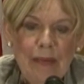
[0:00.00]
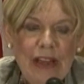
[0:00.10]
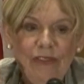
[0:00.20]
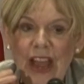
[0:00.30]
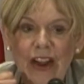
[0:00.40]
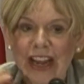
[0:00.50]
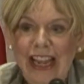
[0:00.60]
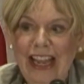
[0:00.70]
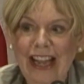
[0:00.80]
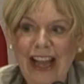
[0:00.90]
but
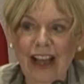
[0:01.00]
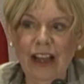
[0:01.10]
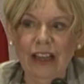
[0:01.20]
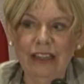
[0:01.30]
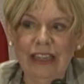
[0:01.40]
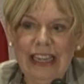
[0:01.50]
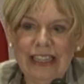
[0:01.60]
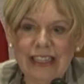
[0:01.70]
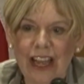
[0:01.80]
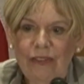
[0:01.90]
very uh,
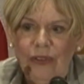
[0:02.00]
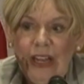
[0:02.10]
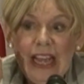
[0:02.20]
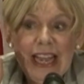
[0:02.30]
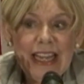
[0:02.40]
insightful.